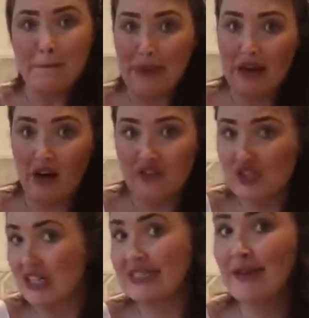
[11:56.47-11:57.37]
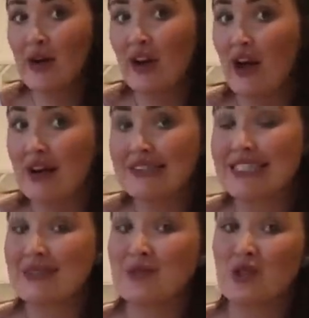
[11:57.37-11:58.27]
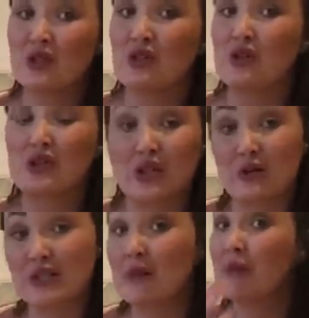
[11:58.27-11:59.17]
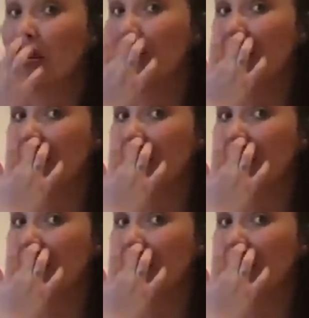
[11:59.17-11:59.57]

big oversized sunglasses would just look so, so pretty with